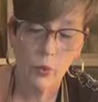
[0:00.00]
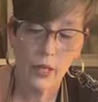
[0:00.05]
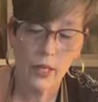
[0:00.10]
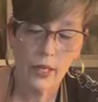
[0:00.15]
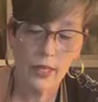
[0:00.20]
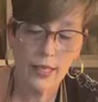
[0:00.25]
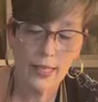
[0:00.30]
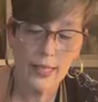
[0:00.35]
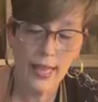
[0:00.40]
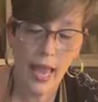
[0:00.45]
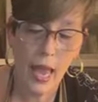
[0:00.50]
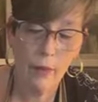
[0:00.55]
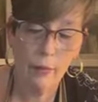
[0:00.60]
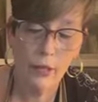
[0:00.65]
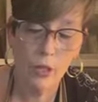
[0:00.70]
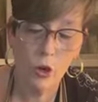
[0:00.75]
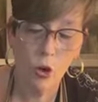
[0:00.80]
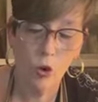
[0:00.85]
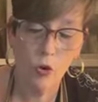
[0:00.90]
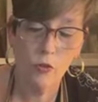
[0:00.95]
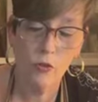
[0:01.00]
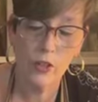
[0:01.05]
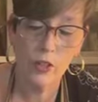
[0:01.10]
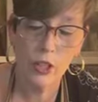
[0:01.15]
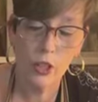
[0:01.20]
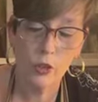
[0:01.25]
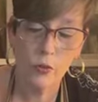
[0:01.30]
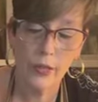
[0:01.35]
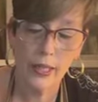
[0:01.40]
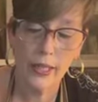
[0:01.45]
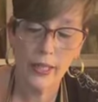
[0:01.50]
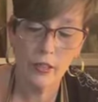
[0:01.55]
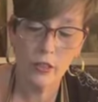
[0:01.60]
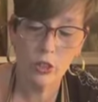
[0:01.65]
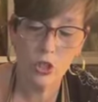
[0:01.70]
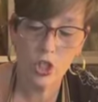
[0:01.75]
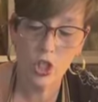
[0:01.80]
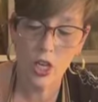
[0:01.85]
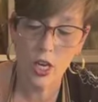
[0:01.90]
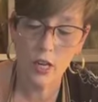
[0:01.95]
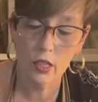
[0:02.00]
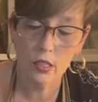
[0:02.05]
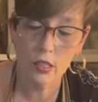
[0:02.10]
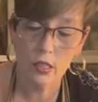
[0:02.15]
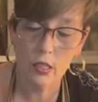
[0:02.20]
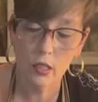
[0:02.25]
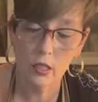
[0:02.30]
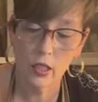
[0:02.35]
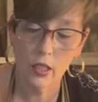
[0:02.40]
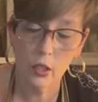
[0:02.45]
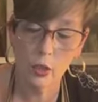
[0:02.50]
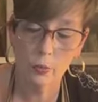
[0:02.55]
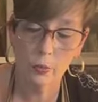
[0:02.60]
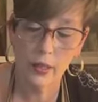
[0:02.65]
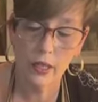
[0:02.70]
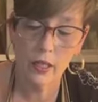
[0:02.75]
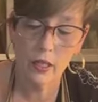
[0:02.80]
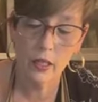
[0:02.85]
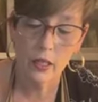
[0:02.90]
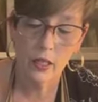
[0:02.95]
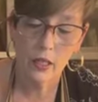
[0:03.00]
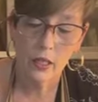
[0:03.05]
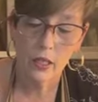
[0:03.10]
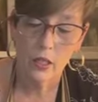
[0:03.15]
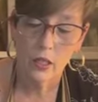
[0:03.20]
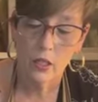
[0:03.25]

and we're going to dab it over the green just a little bit.